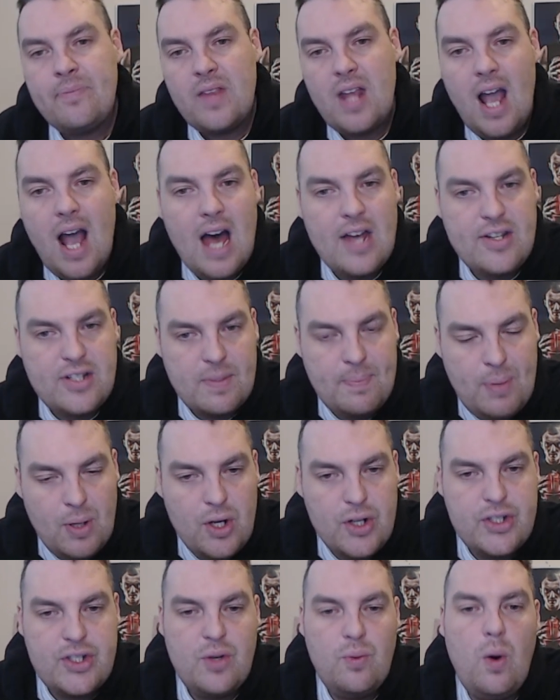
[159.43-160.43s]
as
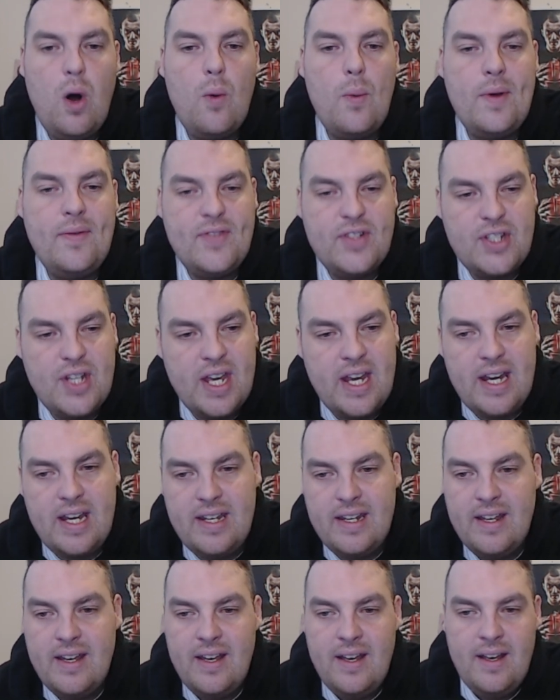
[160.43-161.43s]
opposed to what we've
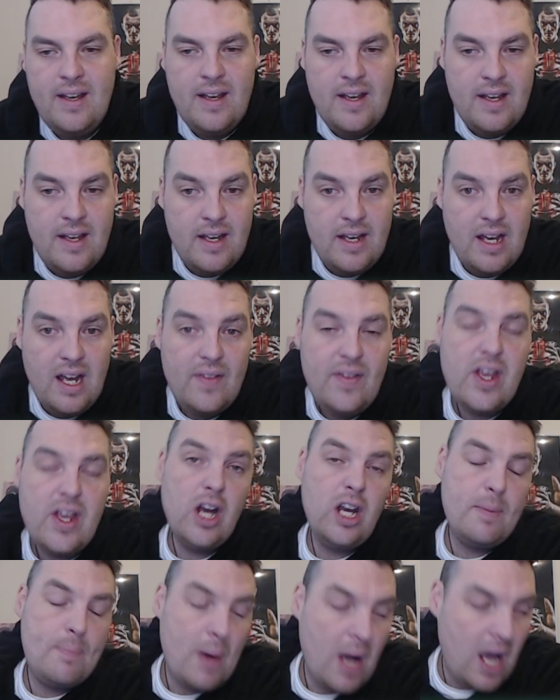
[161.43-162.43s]
seen in the
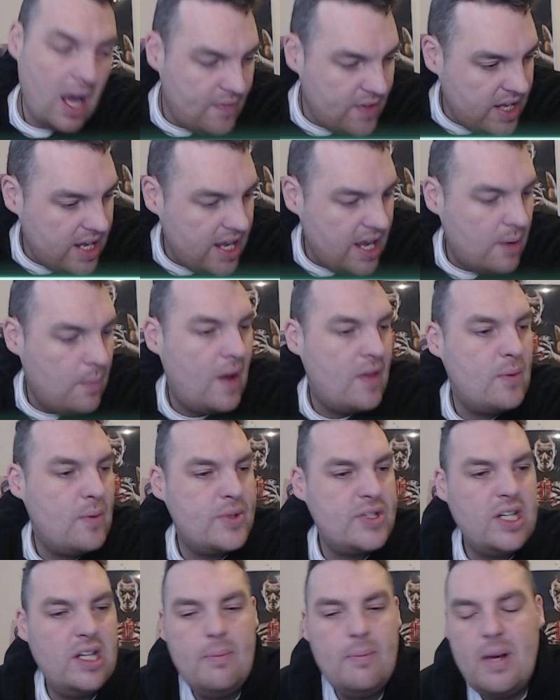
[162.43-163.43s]
early part of the year, where there
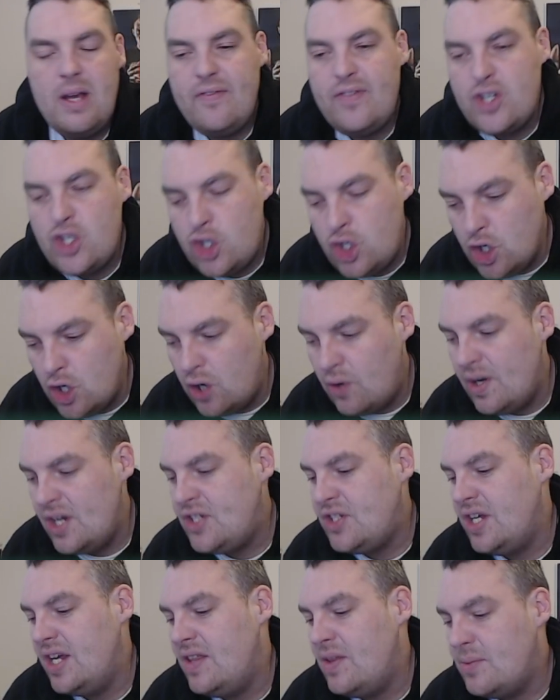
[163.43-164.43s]
was a little bit of a
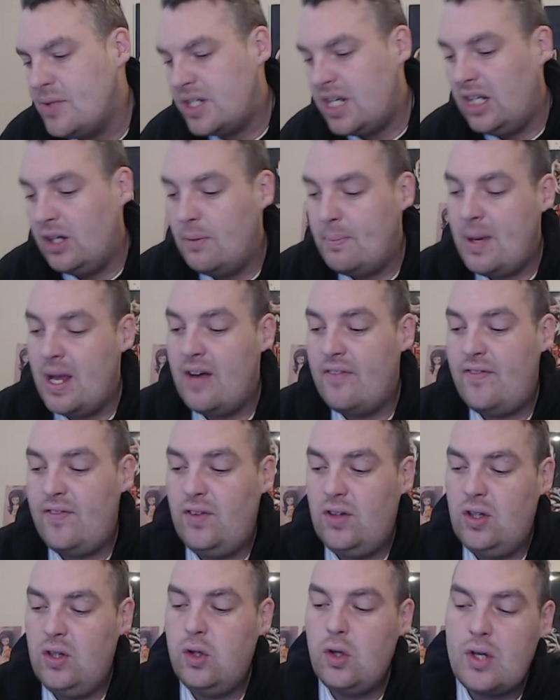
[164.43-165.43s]
surety, there was a little bit
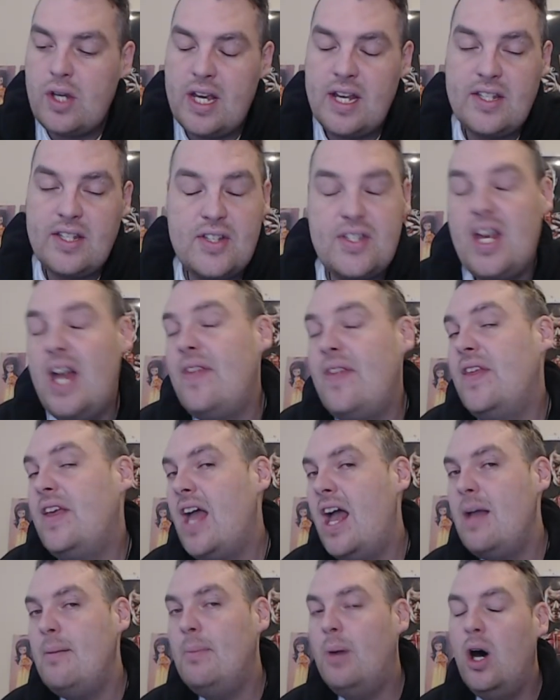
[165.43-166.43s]
of looking to take the
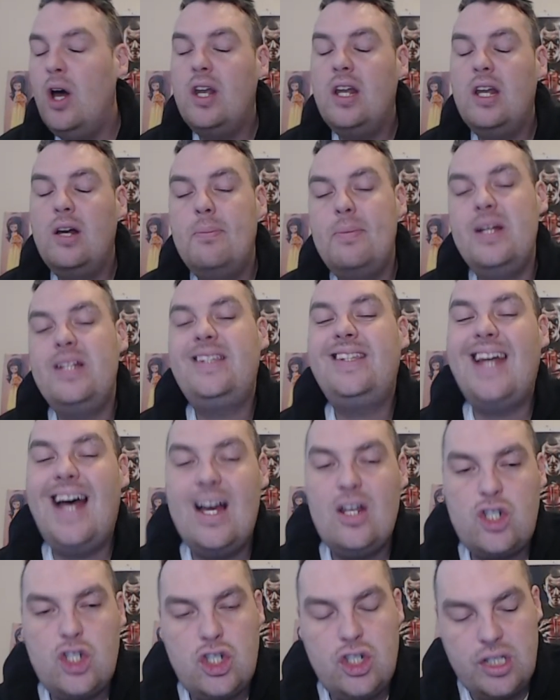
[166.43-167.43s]
game on, a little bit of
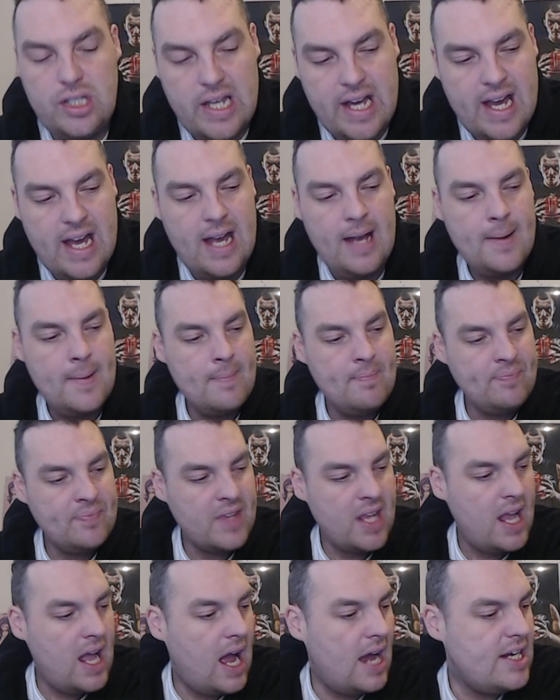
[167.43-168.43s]
dash and dare.
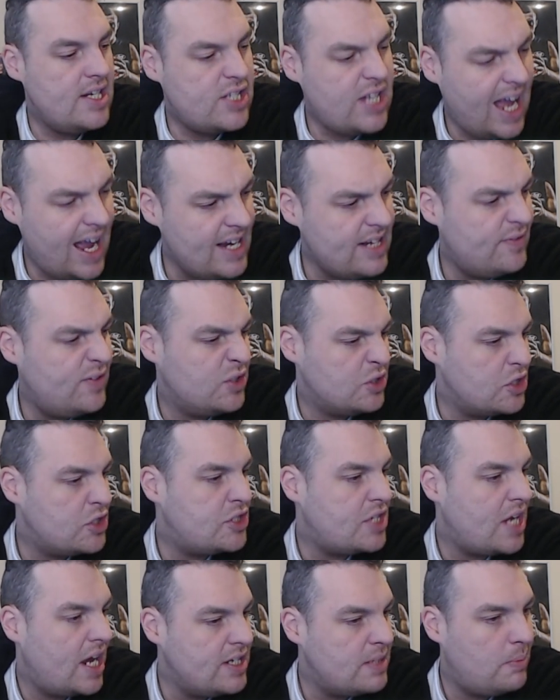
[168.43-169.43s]
And it's kind of
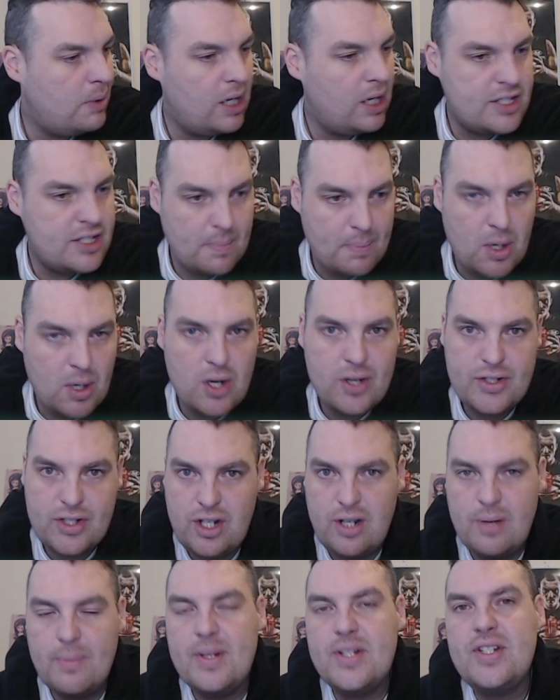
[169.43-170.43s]
understandable, I suppose,
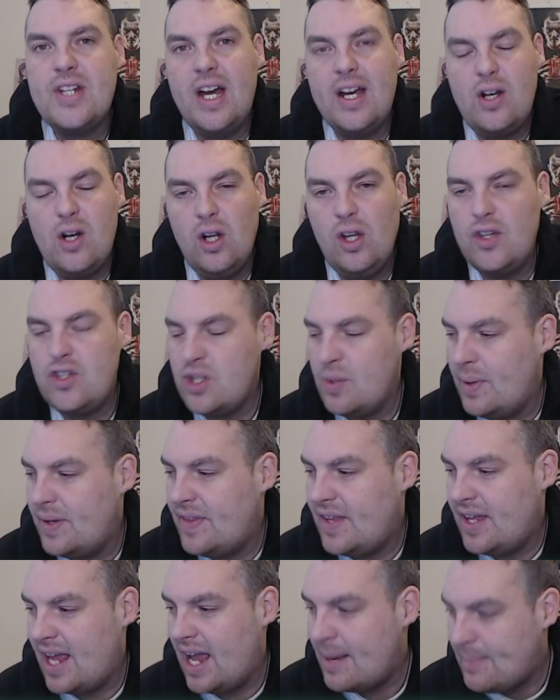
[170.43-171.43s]
human psychology, when
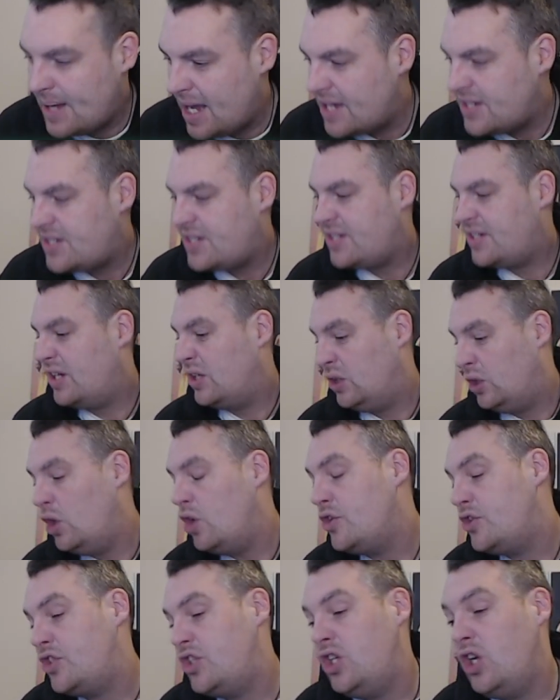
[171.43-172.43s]
the game gets
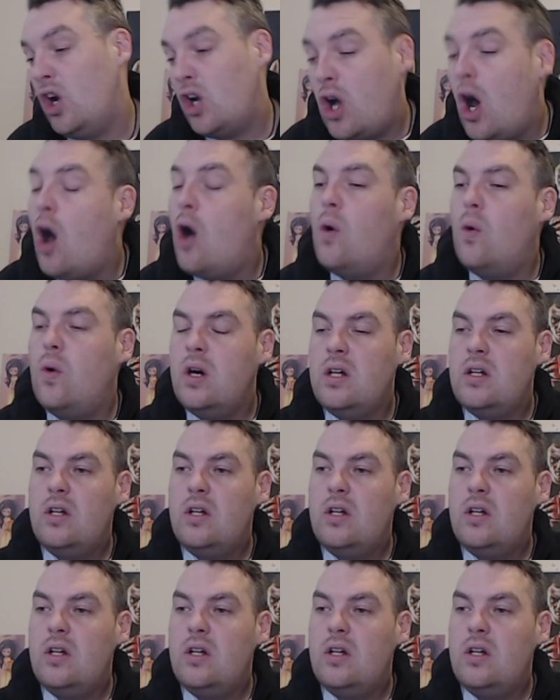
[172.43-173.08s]
close to your goal,